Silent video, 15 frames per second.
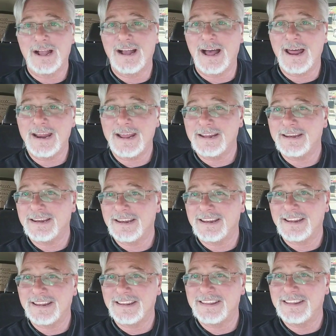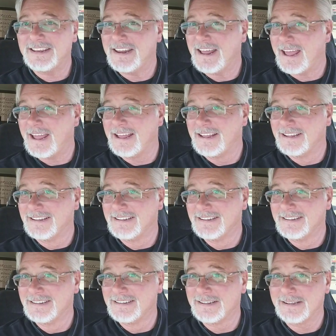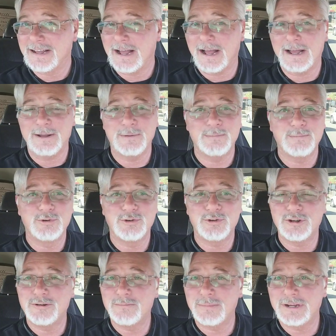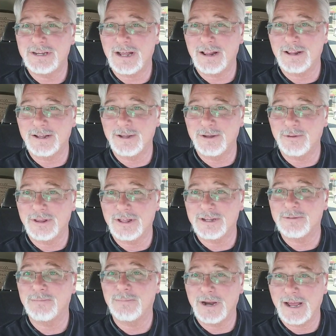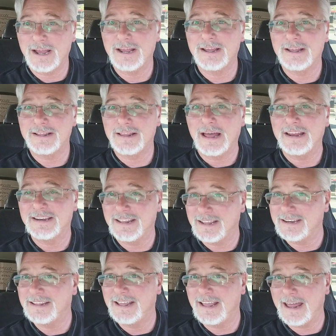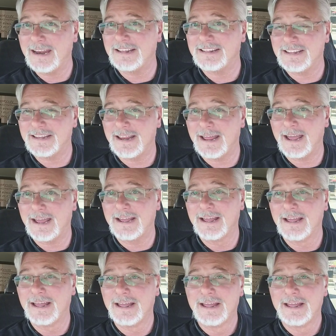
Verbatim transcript: I got it today. I shouldn't be telling you this, but I, I did get it today.